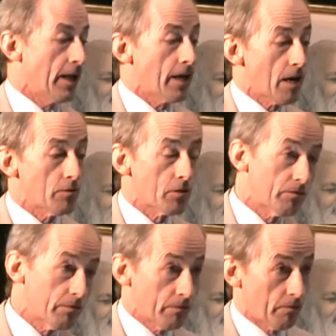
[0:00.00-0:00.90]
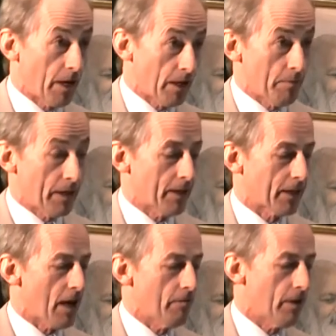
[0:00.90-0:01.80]
In terms of vata, pitta,
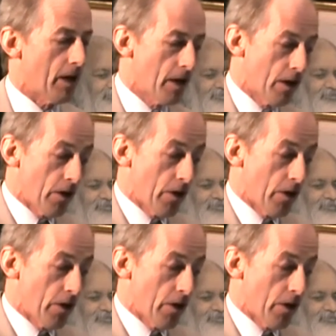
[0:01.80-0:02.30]
and kapha,